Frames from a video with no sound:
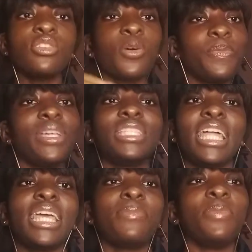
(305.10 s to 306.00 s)
topics,
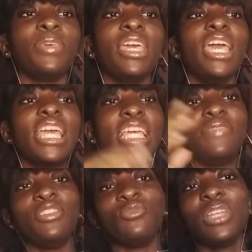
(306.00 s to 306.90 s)
like maybe
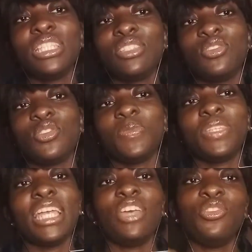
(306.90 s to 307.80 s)
if he's relating to
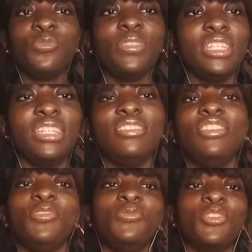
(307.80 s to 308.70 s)
something that you did,
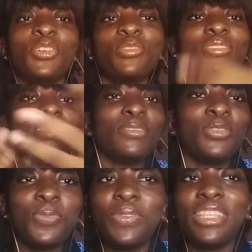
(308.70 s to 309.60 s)
he'll just
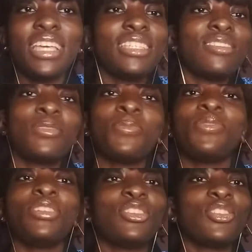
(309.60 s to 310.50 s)
drop it there. He's not
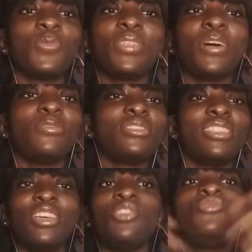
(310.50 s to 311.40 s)
someone that will
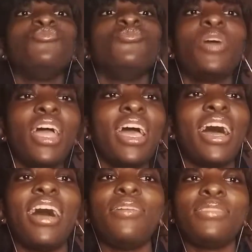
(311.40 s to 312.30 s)
just take you
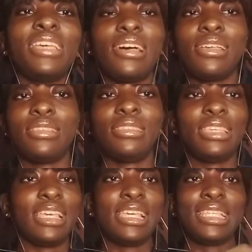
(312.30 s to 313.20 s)
out as
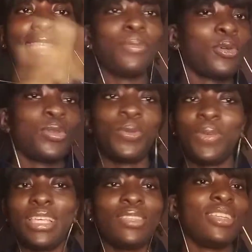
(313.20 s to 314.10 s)
a sermon
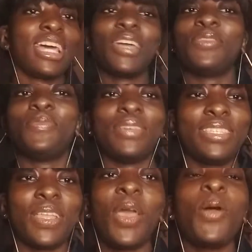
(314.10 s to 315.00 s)
topic. He's not that kind of
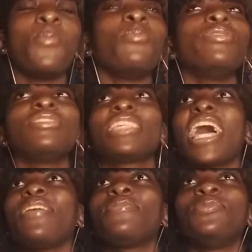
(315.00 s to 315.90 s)
person. But just
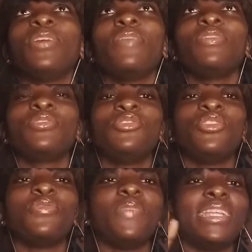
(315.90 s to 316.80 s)
having to
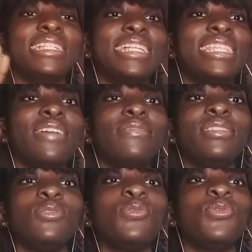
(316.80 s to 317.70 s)
just validate every
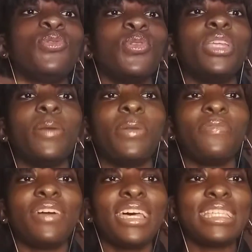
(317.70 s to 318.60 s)
single story that my
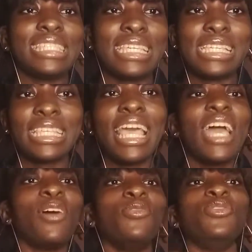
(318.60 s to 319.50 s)
father says
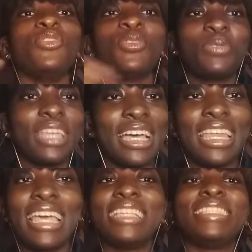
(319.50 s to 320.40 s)
on the altar,
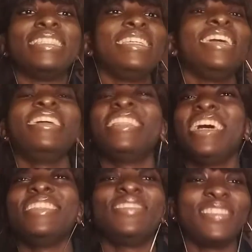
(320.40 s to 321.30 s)
that is
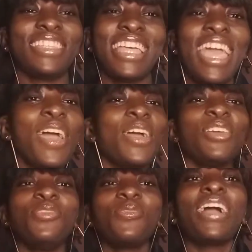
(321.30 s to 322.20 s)
that is just like,
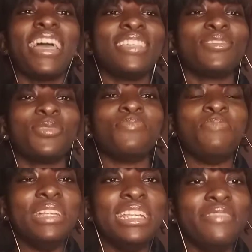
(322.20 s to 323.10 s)
you guys just
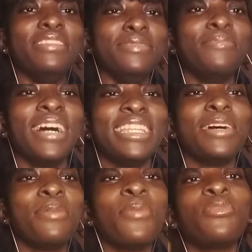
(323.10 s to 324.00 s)
believe the man.
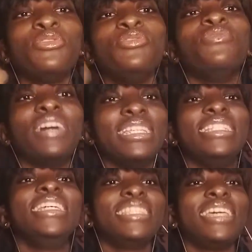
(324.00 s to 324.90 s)
Now why must you
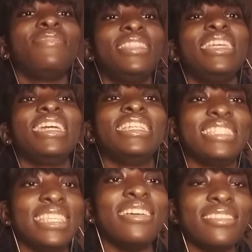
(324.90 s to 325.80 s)
validate everything he
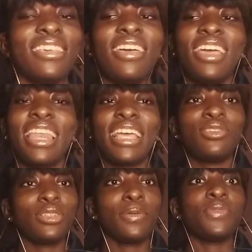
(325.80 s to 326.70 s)
says? Like,
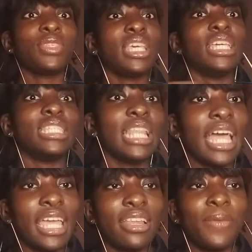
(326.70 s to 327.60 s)
just for him to say he's
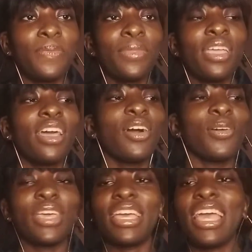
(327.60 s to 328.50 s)
lying.
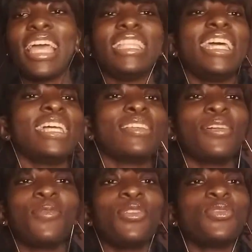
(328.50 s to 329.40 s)
Okay, then
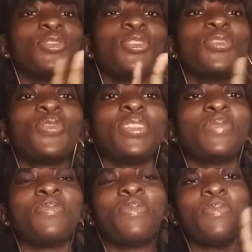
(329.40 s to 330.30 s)
another one, this one also
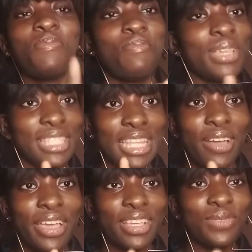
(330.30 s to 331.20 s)
is
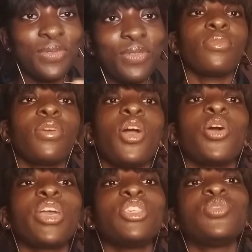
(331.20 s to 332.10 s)
personal experience.
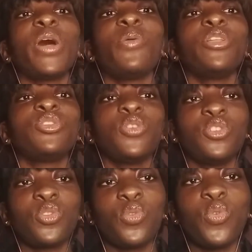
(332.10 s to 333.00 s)
Okay, so I went to
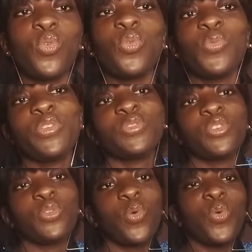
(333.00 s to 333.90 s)
a school which
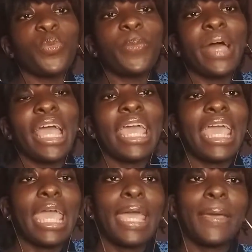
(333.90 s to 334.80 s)
was owned
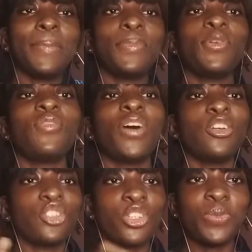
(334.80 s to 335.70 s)
by one of
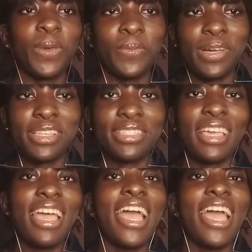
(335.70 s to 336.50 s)
our church members,